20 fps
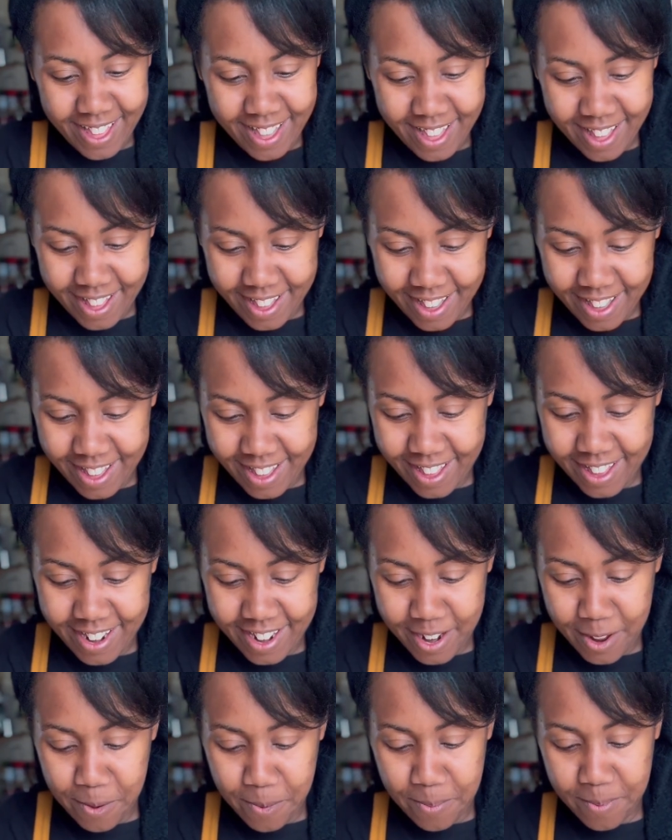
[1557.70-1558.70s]
I can't get
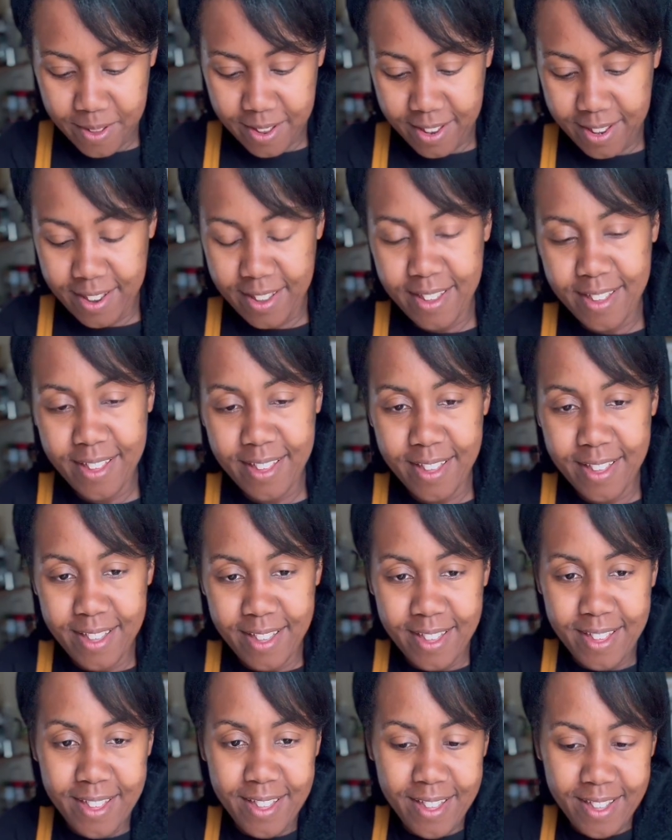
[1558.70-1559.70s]
it open.
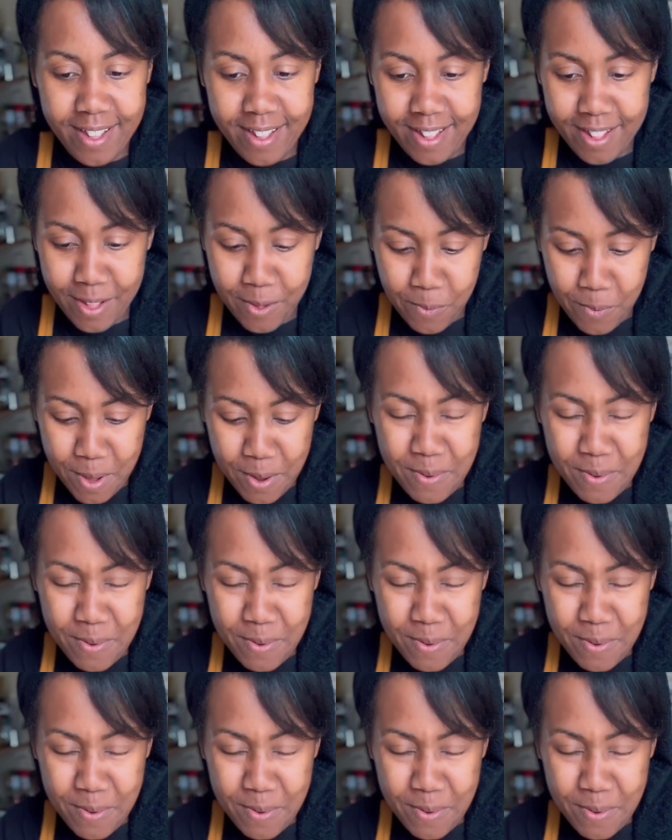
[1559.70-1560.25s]
Why